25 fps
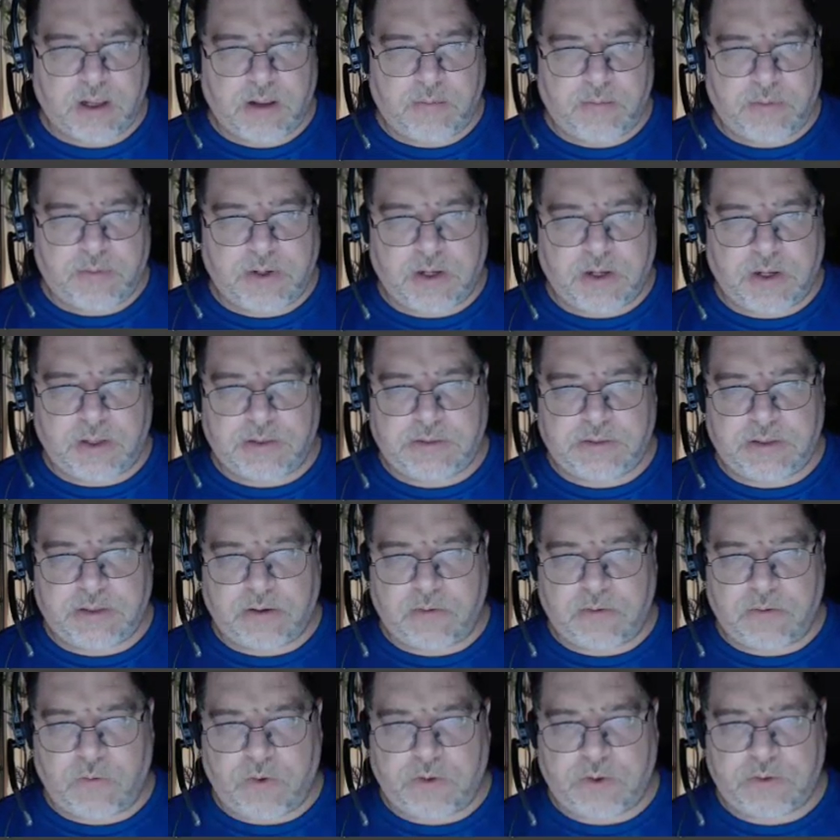because they're
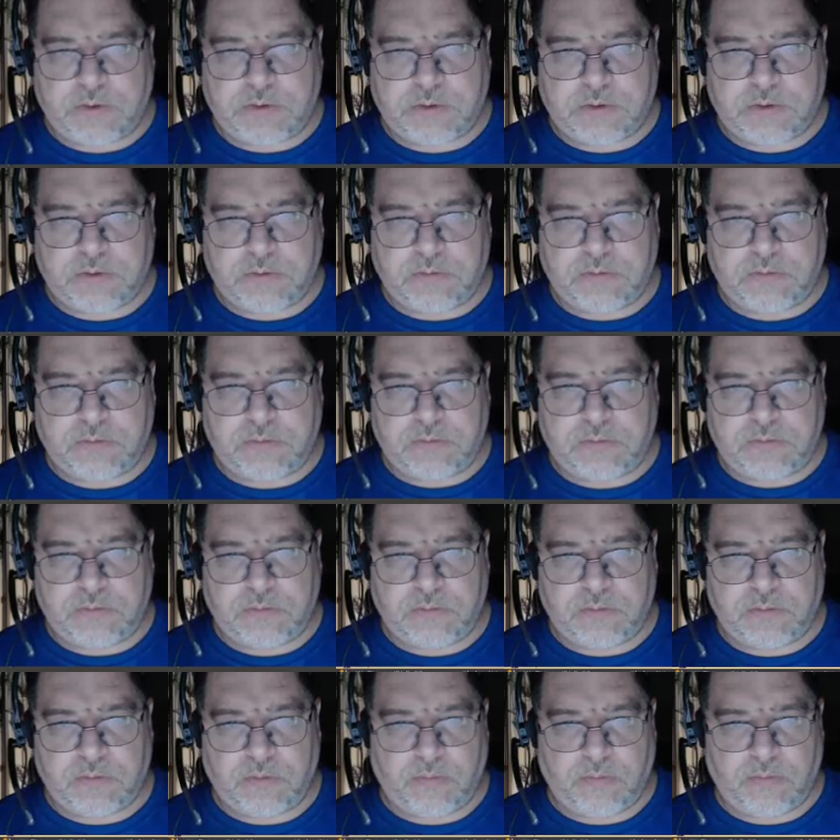going to
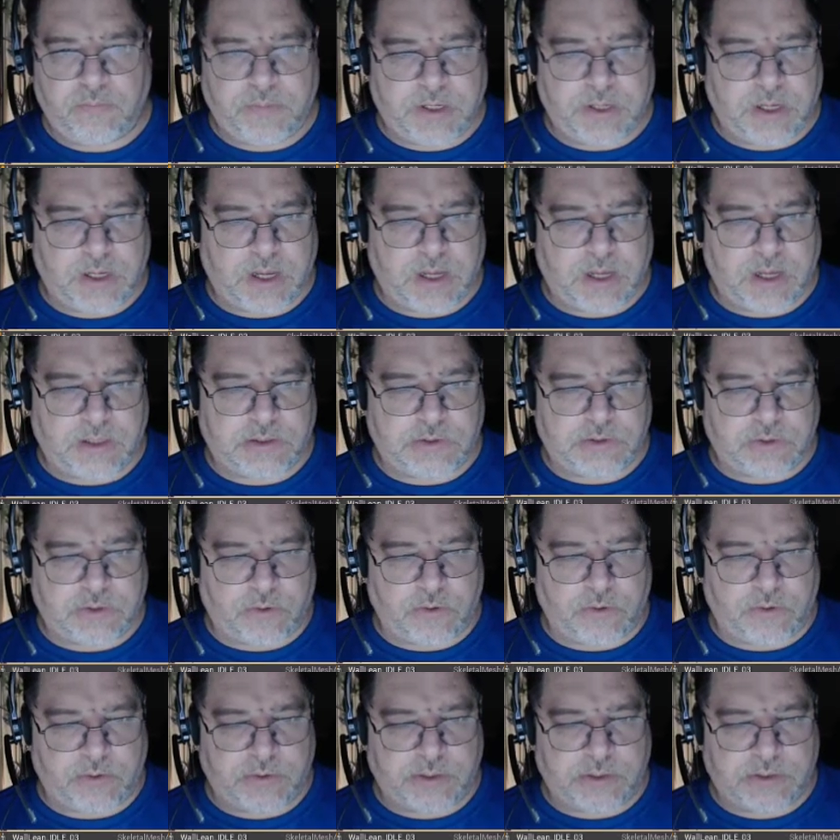be a
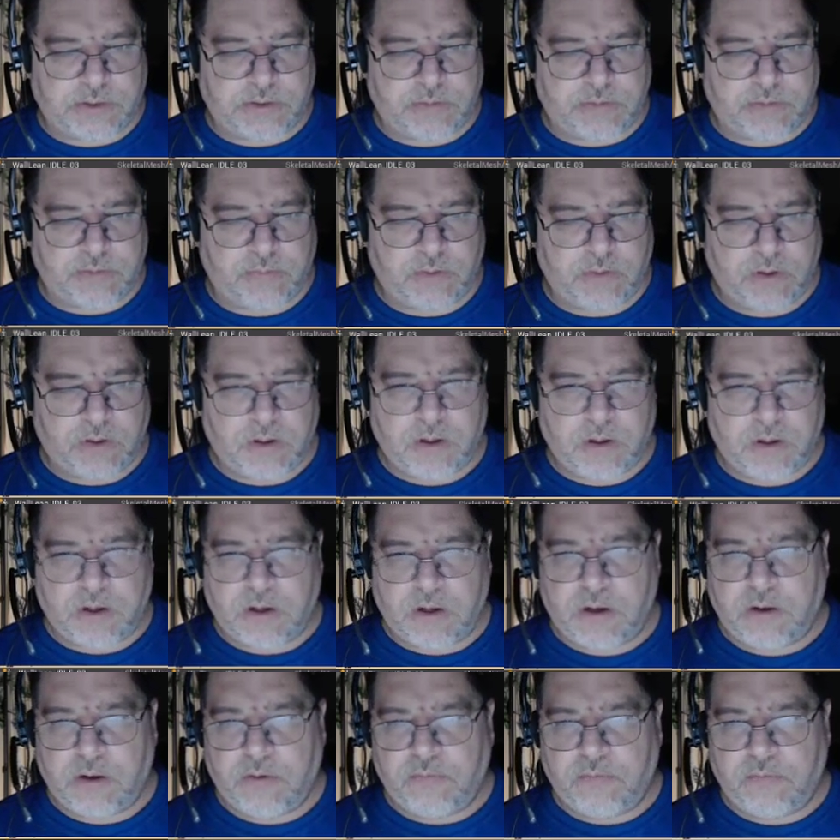starter system
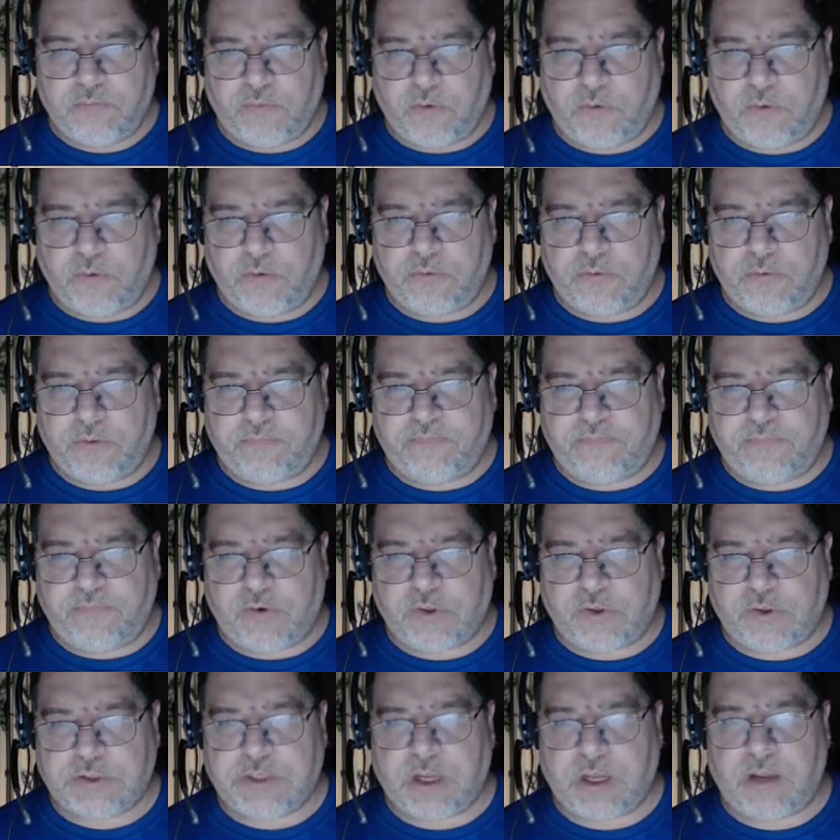for the
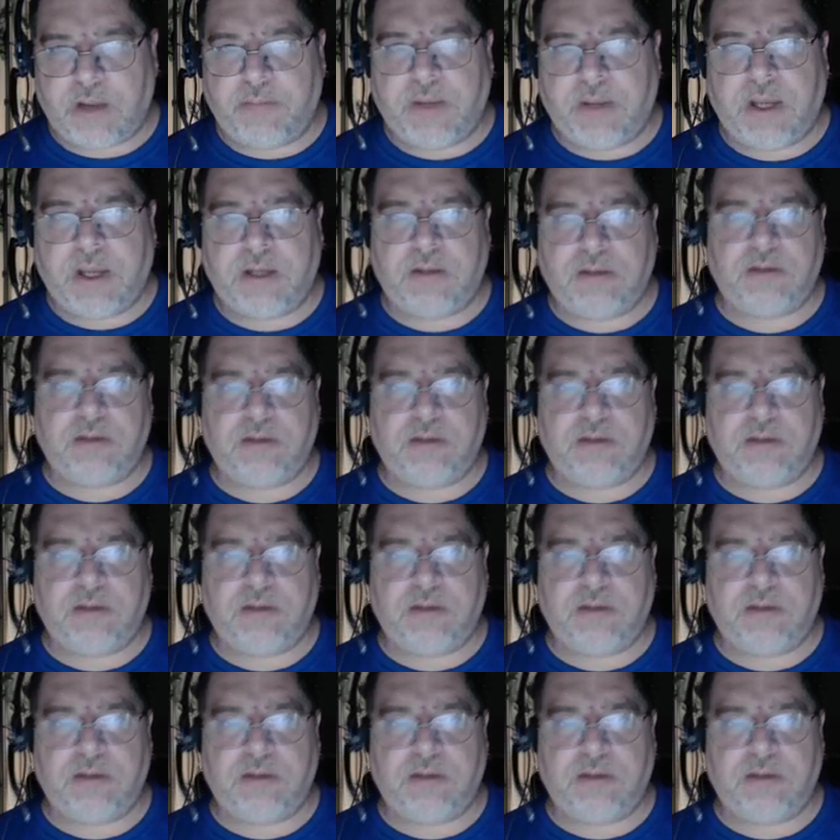first combat.